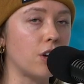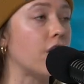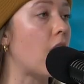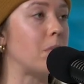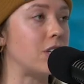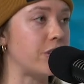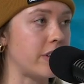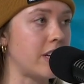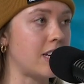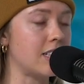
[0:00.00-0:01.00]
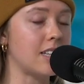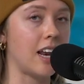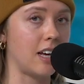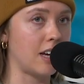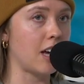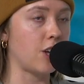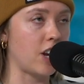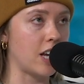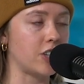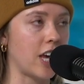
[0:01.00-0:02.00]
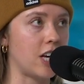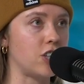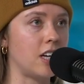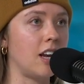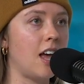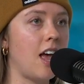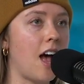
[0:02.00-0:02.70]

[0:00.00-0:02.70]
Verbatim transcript: good opportunities and a, a good education.